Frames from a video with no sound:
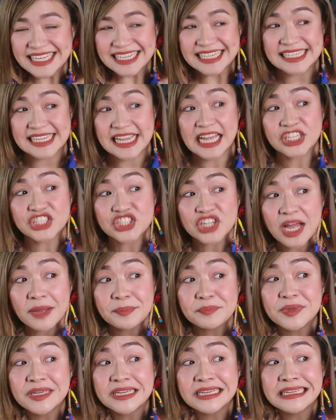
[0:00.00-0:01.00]
Sa
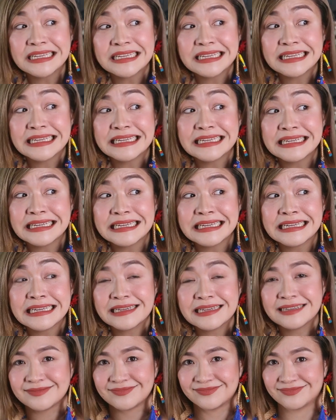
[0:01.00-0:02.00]

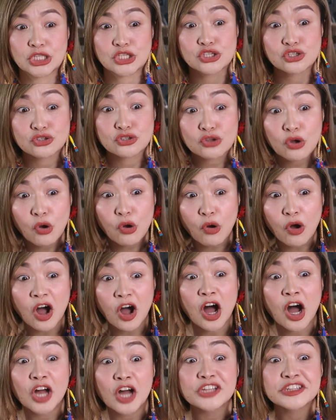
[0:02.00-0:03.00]
Shopee. It's so
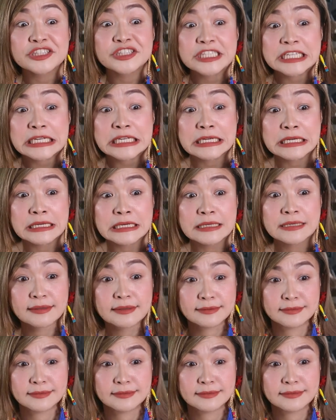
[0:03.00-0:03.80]
haunting.